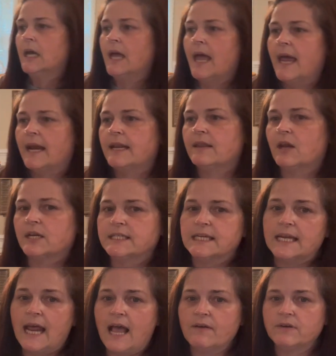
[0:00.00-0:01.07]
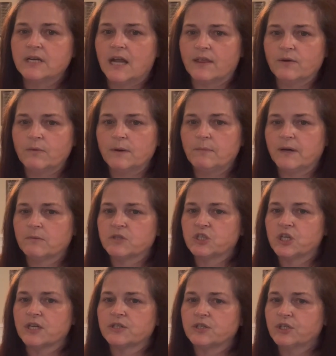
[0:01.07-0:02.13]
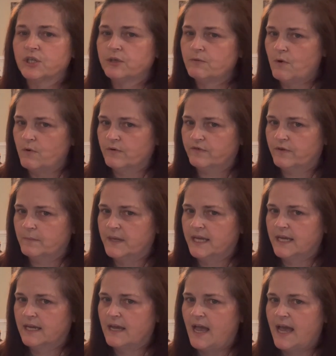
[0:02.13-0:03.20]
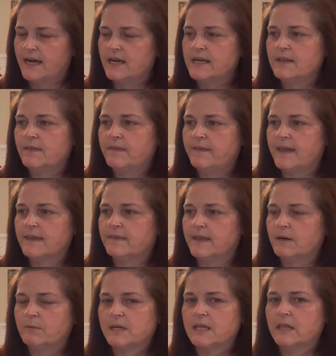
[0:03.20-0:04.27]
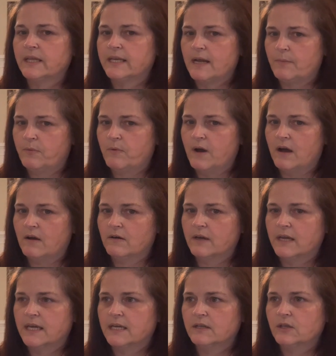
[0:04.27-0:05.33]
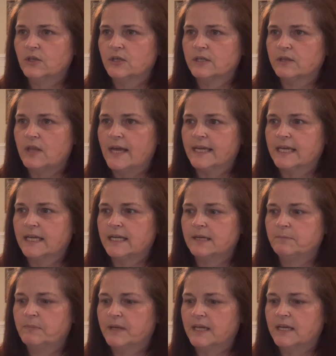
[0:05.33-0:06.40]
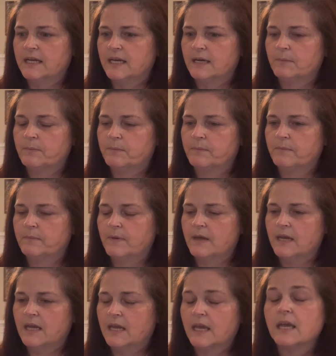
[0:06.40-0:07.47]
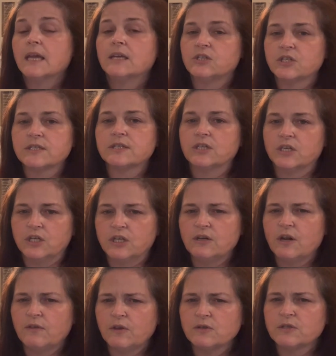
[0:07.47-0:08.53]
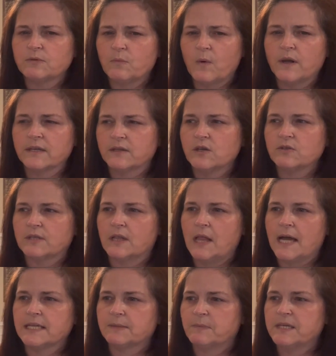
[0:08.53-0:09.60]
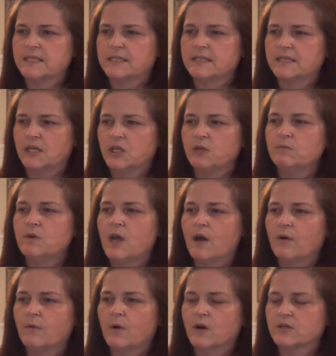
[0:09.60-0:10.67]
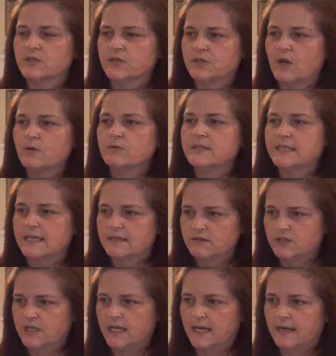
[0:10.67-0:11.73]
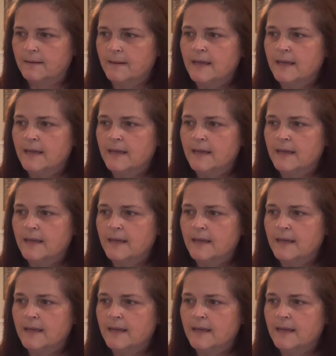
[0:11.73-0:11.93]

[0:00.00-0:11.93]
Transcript: And they did have another one, but it was just too old for me. I didn't think that it would clean up well. It looked like it had been in a, it just, you know, those glass pieces that you know are so dingy